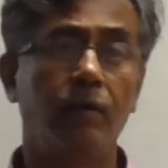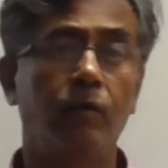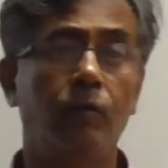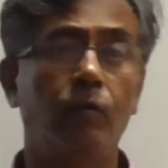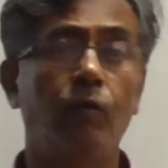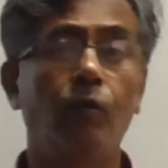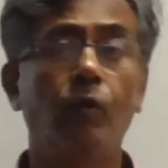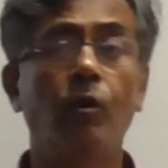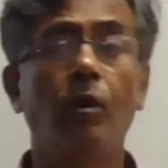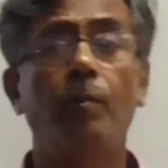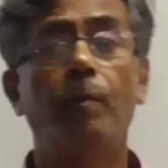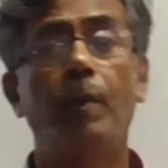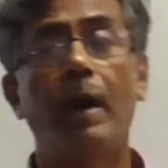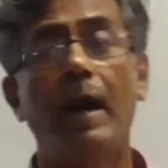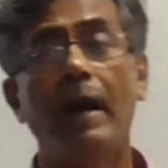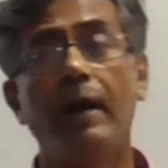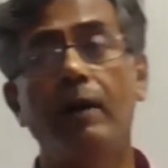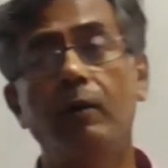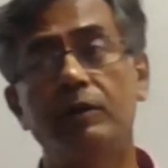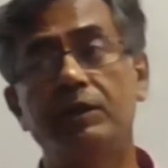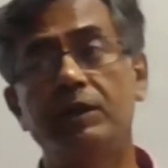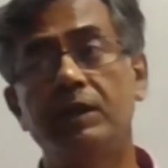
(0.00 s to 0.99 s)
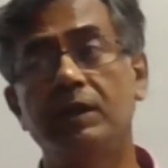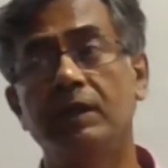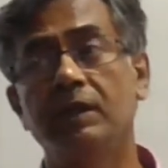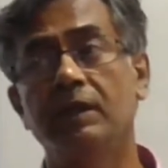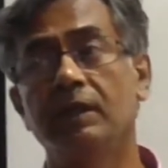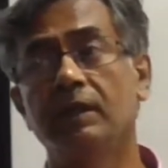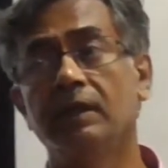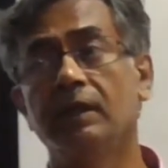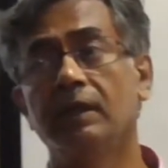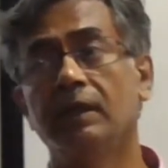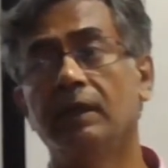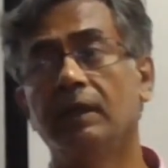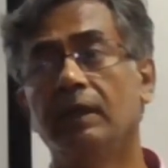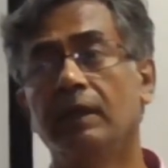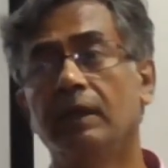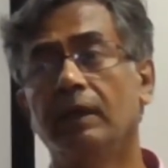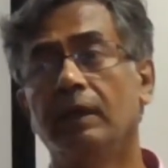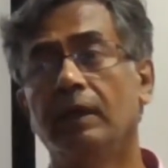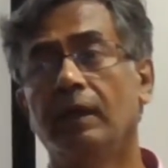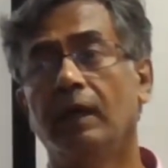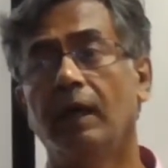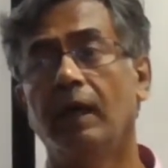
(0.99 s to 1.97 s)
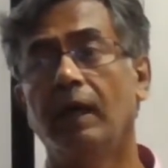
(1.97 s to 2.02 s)
whole of biology,
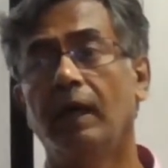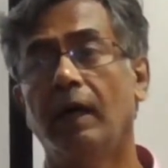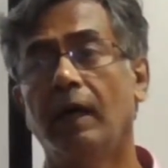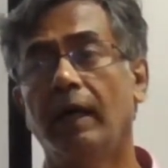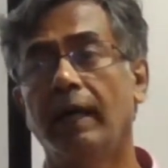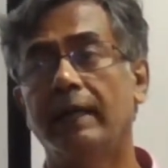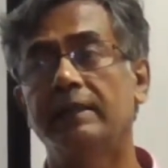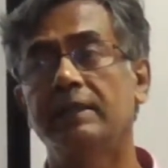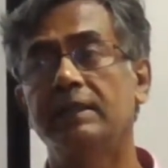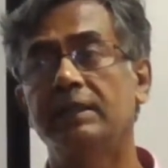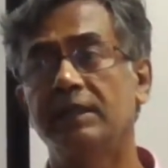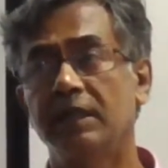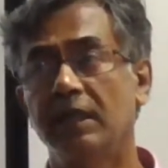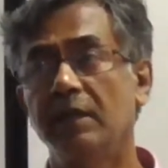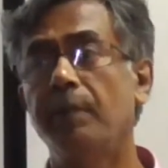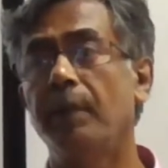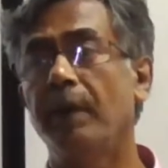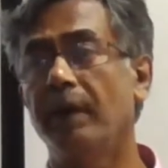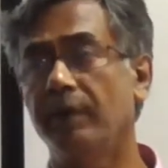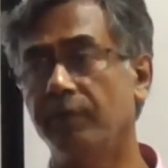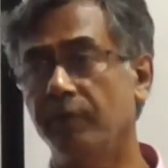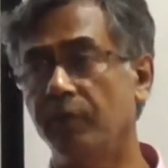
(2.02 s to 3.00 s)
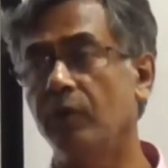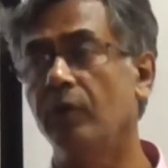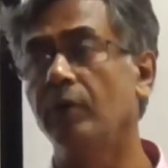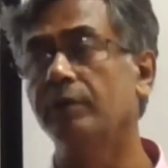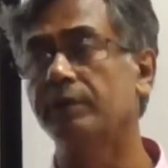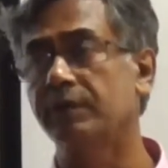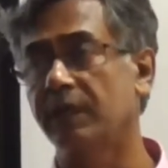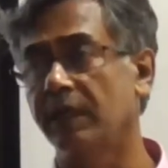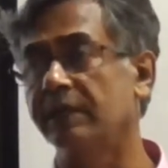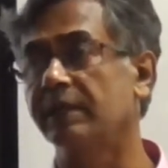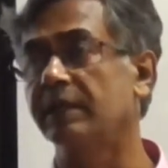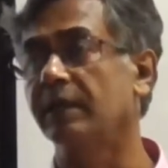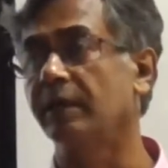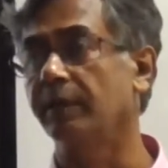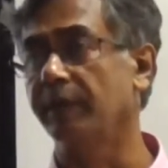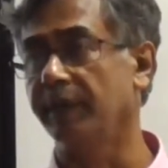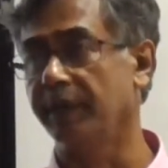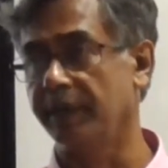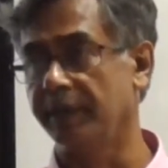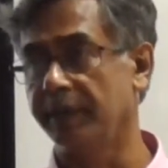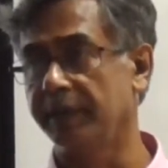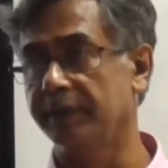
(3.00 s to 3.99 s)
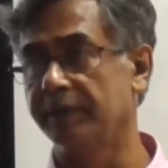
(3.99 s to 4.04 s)
are essentially purview of statistical
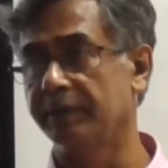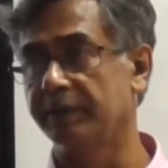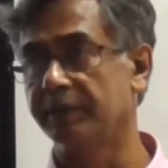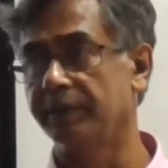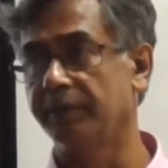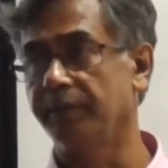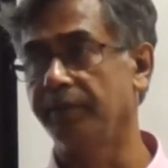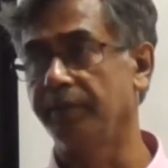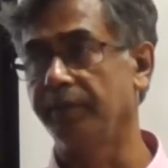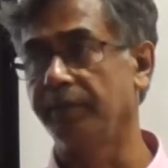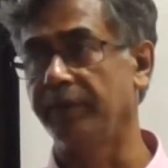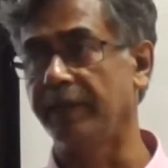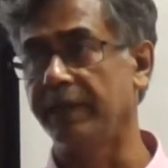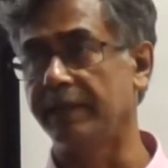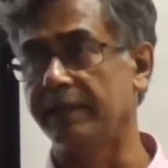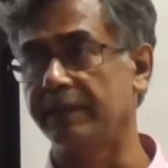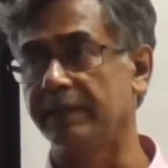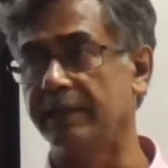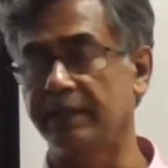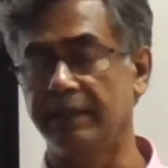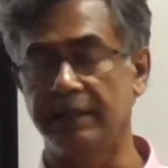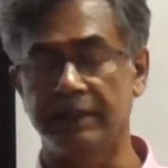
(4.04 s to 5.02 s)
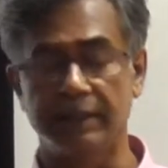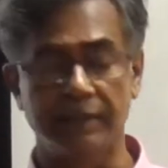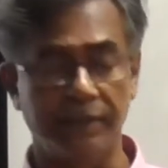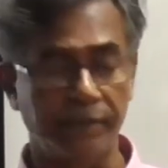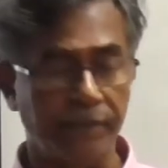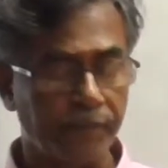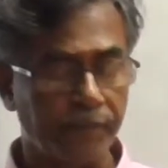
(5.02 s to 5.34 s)
mechanics. That's the reason.